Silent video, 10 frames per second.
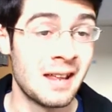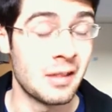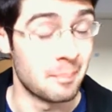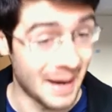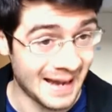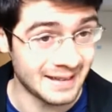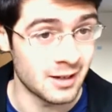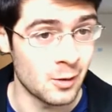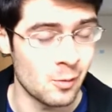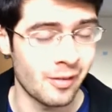The bad
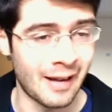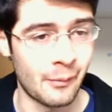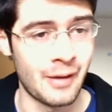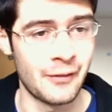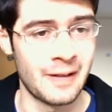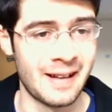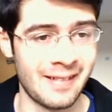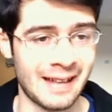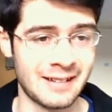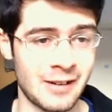news, however,
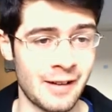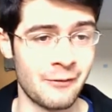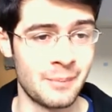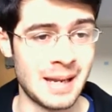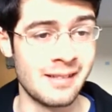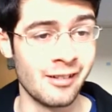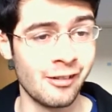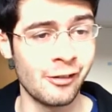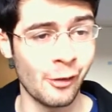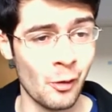is that I have been
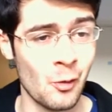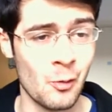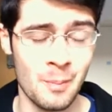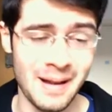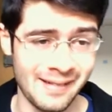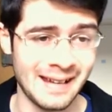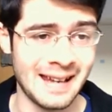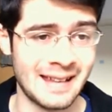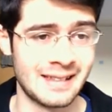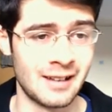so
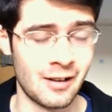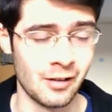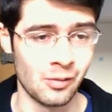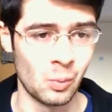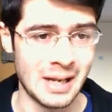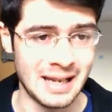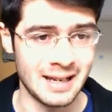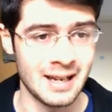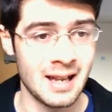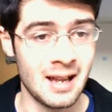busy in the last week,
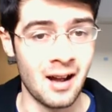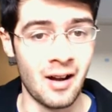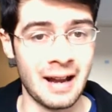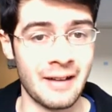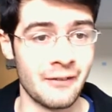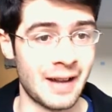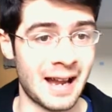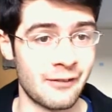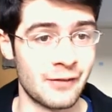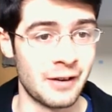I have
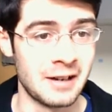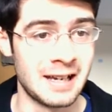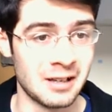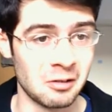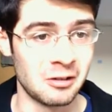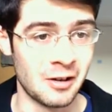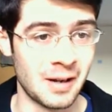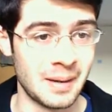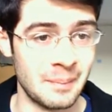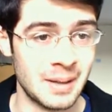had very little
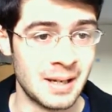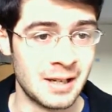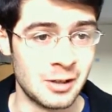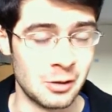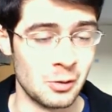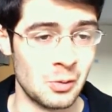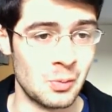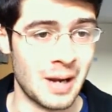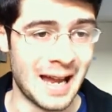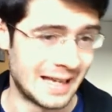time to
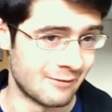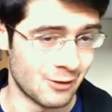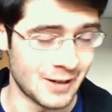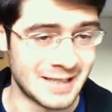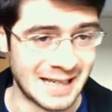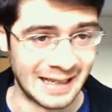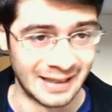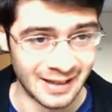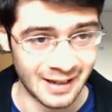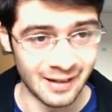do any
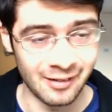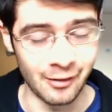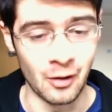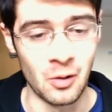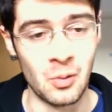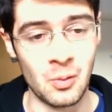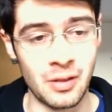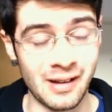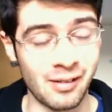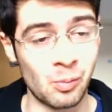writing. So
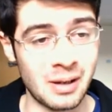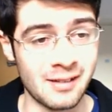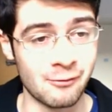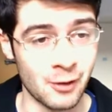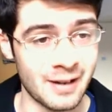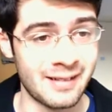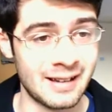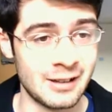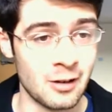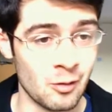this week's
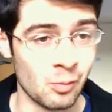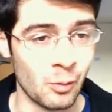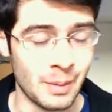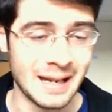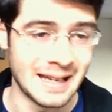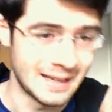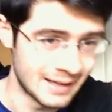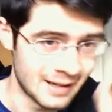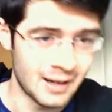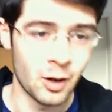writing news will be
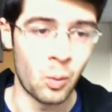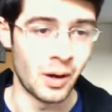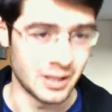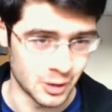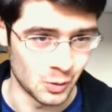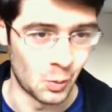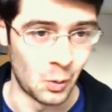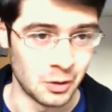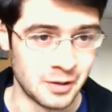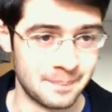quite
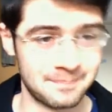short.